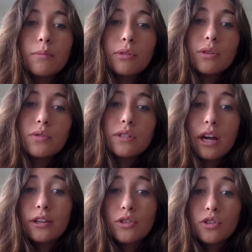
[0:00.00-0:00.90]
abuse
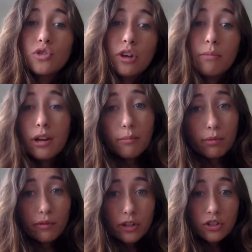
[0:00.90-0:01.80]
diagnosis, treatment, and
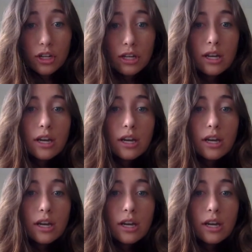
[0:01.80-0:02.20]
prevention.